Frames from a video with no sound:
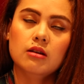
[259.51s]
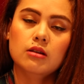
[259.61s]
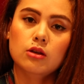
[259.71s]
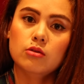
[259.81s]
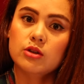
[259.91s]

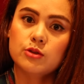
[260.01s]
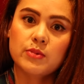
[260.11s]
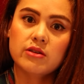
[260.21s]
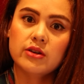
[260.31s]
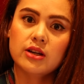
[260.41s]
new
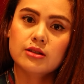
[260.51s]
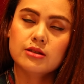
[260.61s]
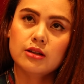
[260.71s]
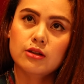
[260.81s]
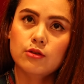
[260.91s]
experience
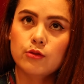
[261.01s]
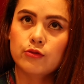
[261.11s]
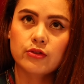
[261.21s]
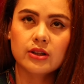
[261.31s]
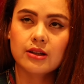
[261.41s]
and new
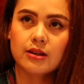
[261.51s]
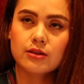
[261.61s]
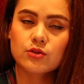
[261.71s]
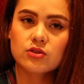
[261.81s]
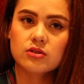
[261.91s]

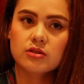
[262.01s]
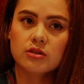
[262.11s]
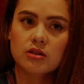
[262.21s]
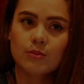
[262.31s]
feelings.